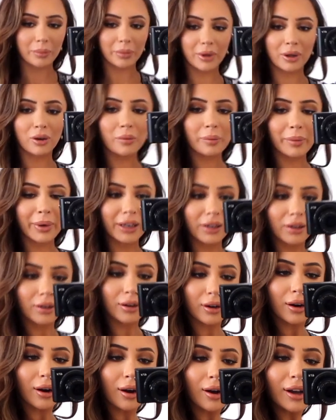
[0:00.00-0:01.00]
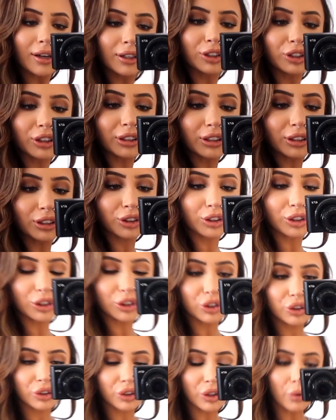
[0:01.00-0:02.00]
Oh my gosh, it's
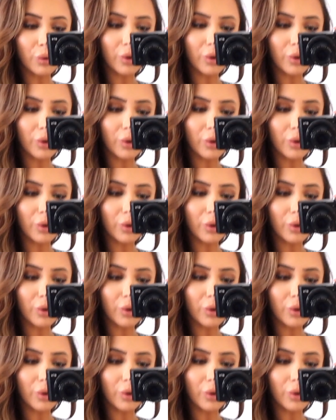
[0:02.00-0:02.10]
just so